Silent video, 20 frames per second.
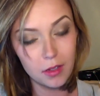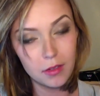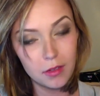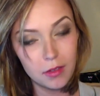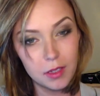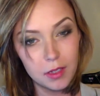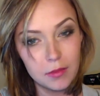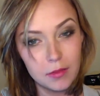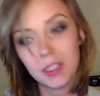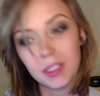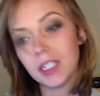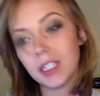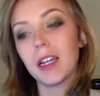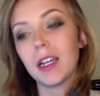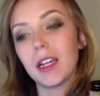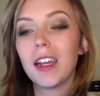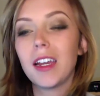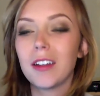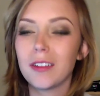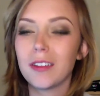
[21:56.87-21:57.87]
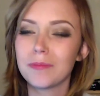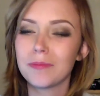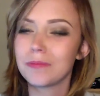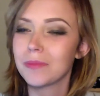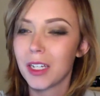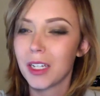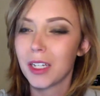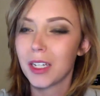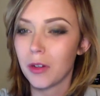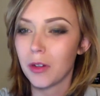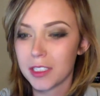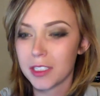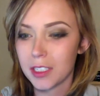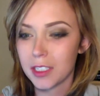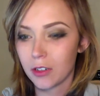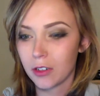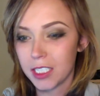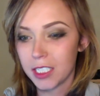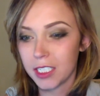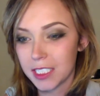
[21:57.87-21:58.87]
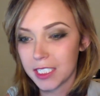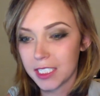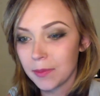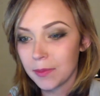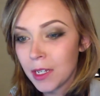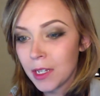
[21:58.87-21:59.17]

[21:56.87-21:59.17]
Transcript: the. I don't know. I sound crazy,